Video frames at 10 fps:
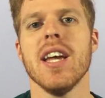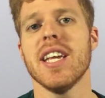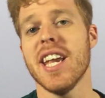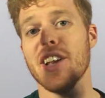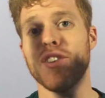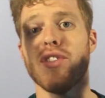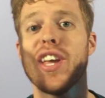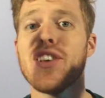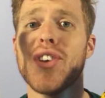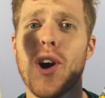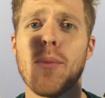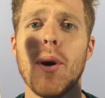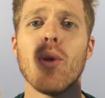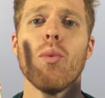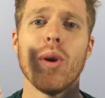Yes, these are
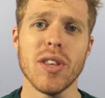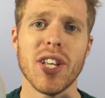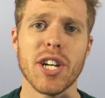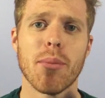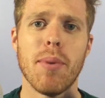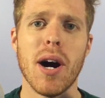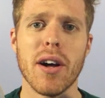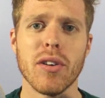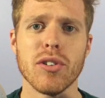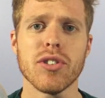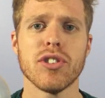both 1 liter bottles,